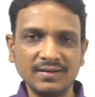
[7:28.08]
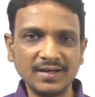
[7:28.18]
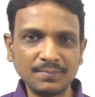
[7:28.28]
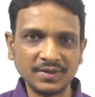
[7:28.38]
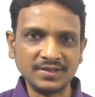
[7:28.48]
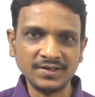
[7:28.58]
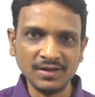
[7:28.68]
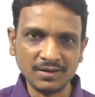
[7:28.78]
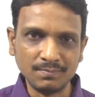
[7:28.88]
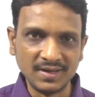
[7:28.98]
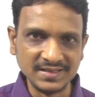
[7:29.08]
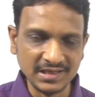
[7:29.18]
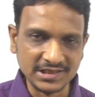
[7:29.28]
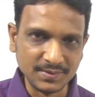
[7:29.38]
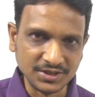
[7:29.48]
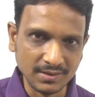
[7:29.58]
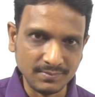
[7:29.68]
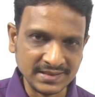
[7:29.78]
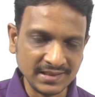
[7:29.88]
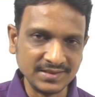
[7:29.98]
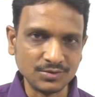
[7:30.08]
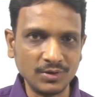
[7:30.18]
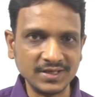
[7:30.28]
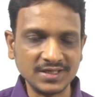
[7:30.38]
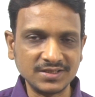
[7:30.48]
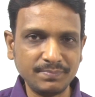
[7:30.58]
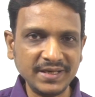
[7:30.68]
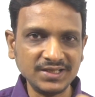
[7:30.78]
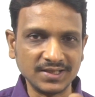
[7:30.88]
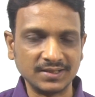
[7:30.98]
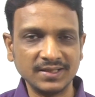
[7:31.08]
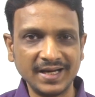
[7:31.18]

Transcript: That particular muscle, special muscle, is called as a sphincter.